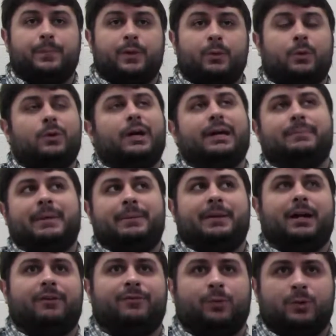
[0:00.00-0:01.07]
Maybe
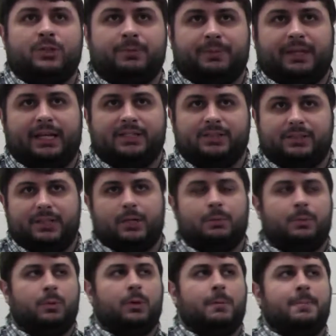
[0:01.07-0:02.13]
not forcibly, that's a
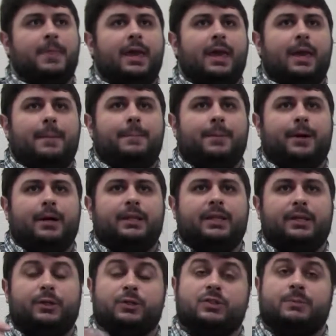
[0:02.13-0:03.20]
terrible word. But
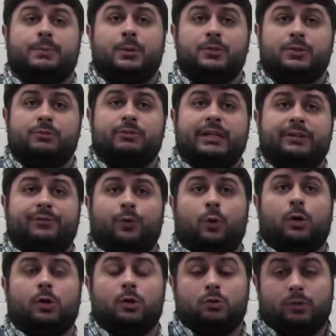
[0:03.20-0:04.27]
that you're supposed to read
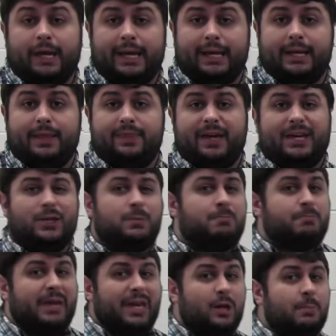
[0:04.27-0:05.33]
for a grade that you
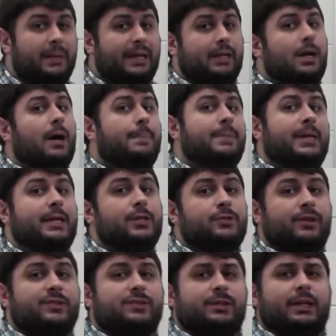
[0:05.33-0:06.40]
may or may not be
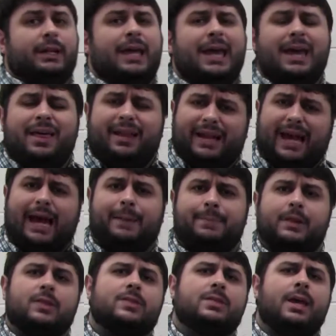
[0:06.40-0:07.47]
interested in. That
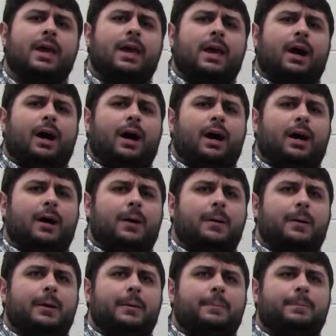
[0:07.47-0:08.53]
happens.
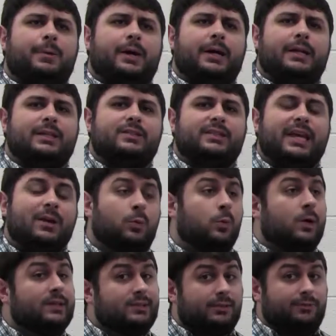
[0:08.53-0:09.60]
But say it
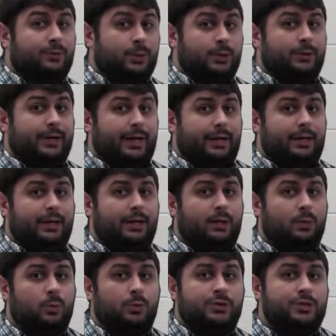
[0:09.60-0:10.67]
wasn't for a grade,
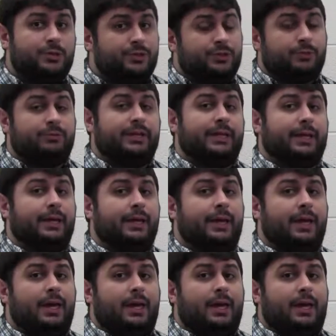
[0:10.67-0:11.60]
would you still read it?